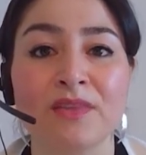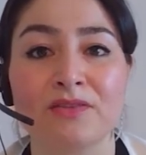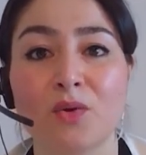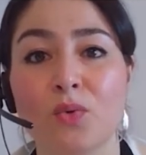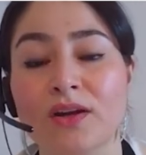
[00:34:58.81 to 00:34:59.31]

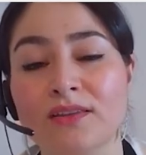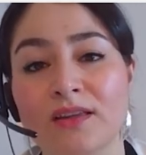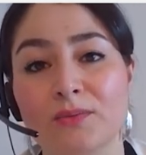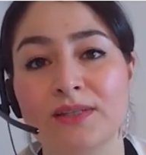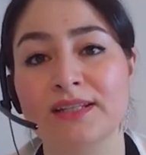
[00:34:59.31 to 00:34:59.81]
The work
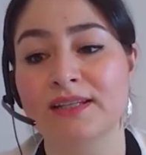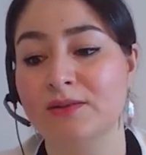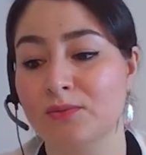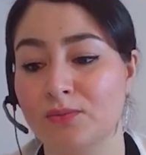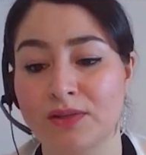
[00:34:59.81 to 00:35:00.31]
that we did
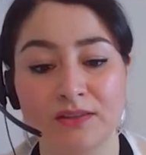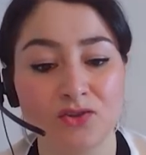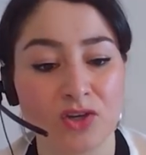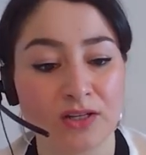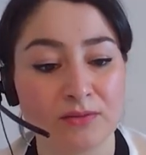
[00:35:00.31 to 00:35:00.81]
with the
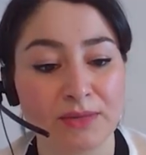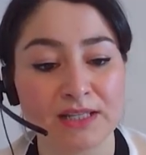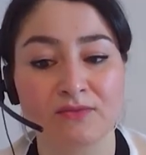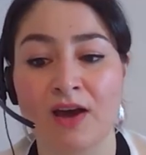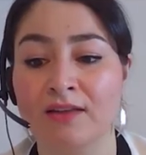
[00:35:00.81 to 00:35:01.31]

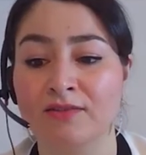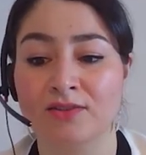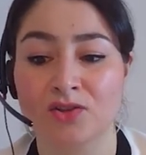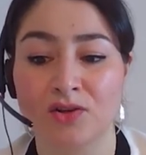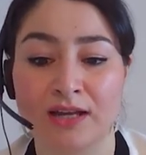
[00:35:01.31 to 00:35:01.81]
gender-based violence
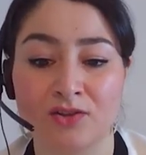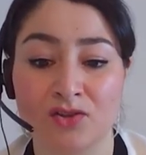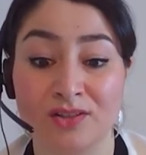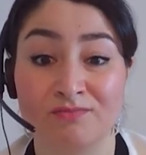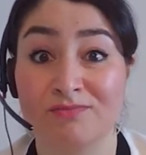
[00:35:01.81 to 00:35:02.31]

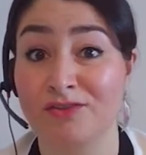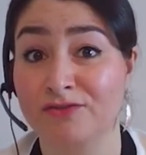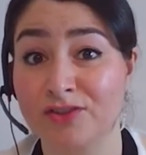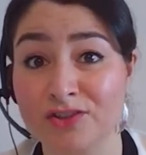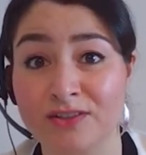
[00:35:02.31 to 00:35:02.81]
strategy, the
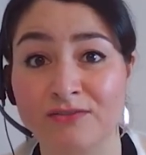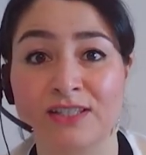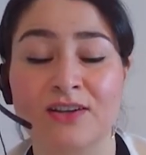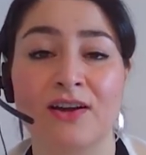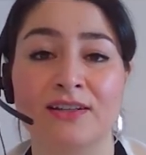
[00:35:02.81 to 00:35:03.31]
first of its
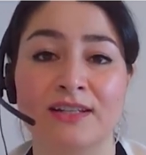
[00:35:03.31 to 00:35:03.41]
kind